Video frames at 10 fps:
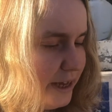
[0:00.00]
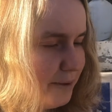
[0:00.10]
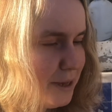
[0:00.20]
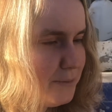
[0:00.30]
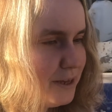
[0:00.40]

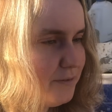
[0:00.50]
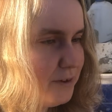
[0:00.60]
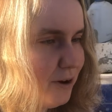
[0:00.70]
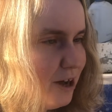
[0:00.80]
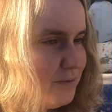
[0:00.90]
Maybe if
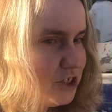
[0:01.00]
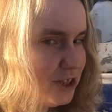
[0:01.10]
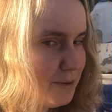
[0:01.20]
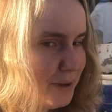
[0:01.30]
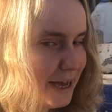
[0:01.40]
you are
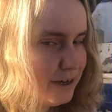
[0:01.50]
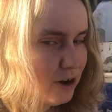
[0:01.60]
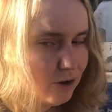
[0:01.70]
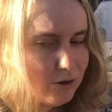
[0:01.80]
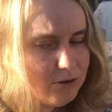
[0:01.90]
visually impaired,
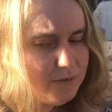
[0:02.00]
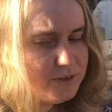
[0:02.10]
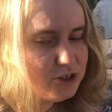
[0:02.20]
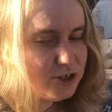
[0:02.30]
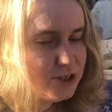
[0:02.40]
or if
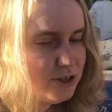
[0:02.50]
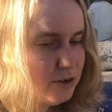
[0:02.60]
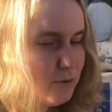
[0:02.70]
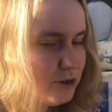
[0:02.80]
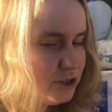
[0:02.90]
you just, you know,
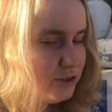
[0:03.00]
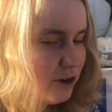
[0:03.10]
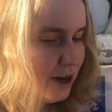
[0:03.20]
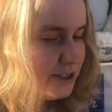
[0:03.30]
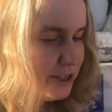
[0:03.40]
want to do
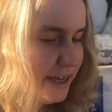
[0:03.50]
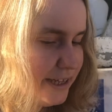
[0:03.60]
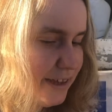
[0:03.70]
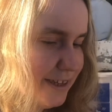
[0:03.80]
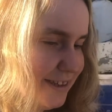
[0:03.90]

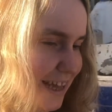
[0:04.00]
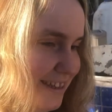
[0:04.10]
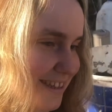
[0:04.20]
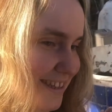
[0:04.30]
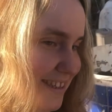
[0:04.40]
gardening, like
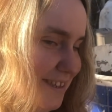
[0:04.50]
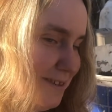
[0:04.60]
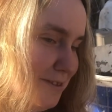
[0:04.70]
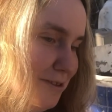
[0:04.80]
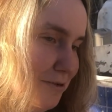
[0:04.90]
that, this is
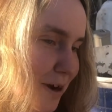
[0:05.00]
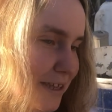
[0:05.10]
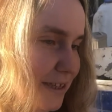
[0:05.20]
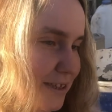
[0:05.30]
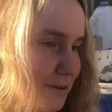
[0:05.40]
the way
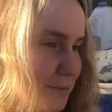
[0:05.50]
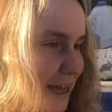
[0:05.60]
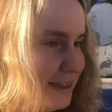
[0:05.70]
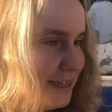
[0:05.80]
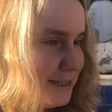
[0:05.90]
that you could
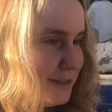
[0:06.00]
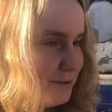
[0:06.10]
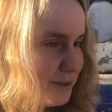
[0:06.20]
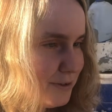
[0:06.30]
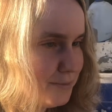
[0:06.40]
plant these
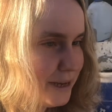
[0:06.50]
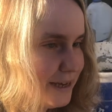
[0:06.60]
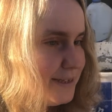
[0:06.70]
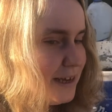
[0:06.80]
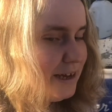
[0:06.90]
sweet peas.